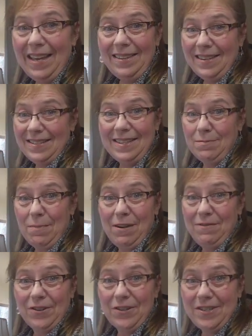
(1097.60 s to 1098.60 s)
This is my
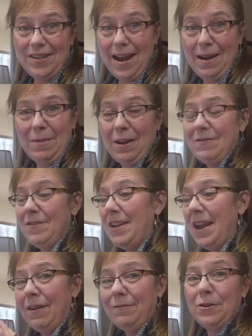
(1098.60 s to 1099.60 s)
first time. I've
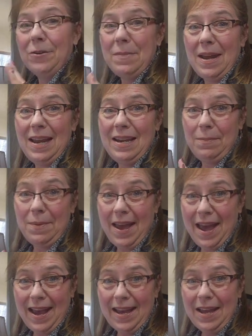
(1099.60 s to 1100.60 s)
never made a
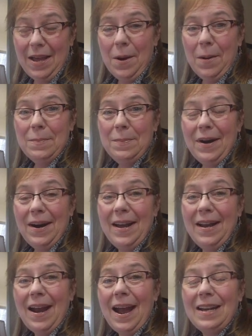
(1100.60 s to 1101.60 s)
bag,
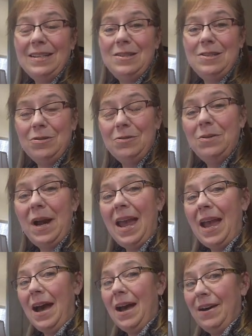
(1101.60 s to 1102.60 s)
but I do
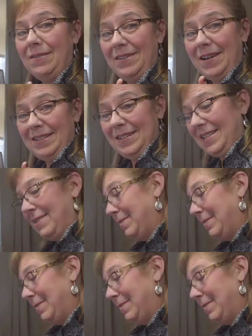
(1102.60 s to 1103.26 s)
have, just